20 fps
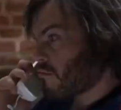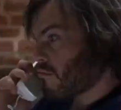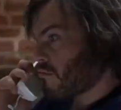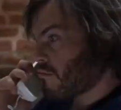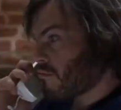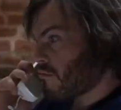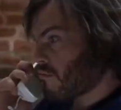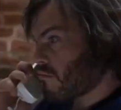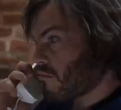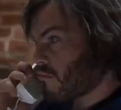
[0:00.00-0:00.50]

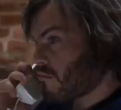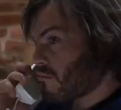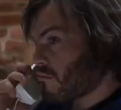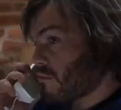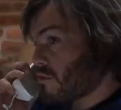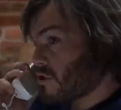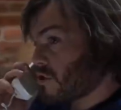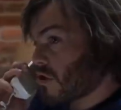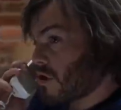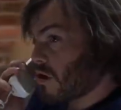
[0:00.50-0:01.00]

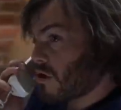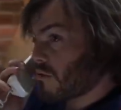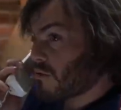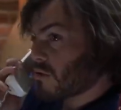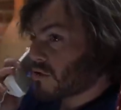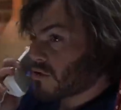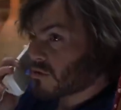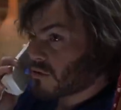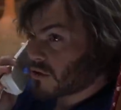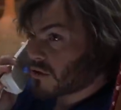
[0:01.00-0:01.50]
Mm-hmm. So how
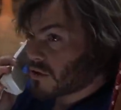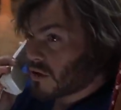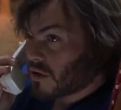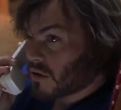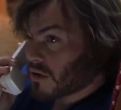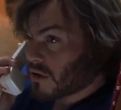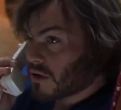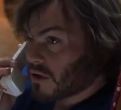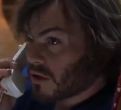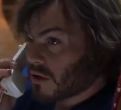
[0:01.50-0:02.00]
much are we
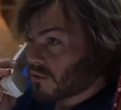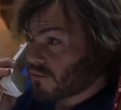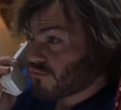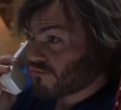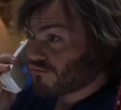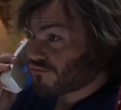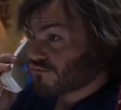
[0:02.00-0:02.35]
talking here?